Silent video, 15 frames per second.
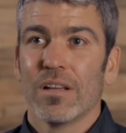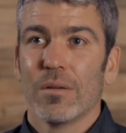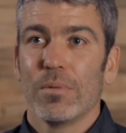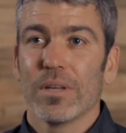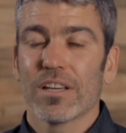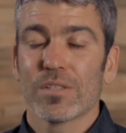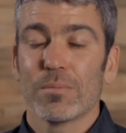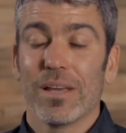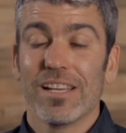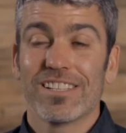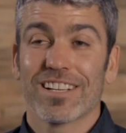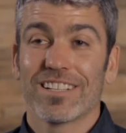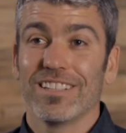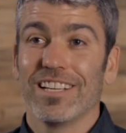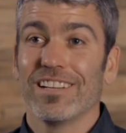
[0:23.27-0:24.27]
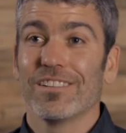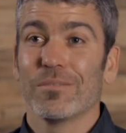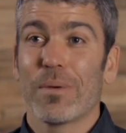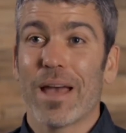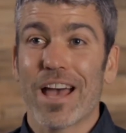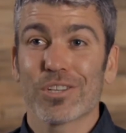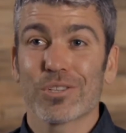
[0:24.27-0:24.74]
because basically,
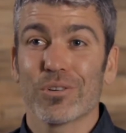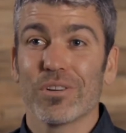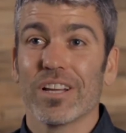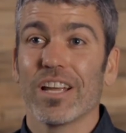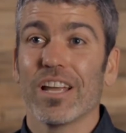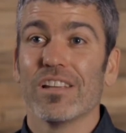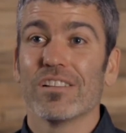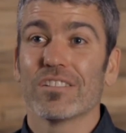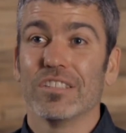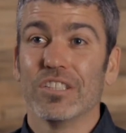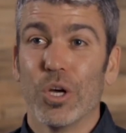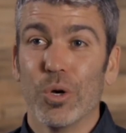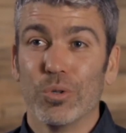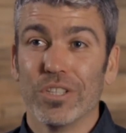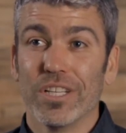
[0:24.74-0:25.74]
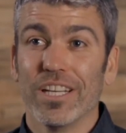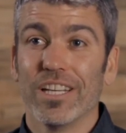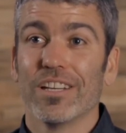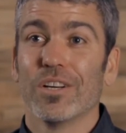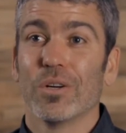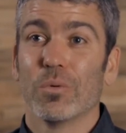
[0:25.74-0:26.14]
pastoring is lonely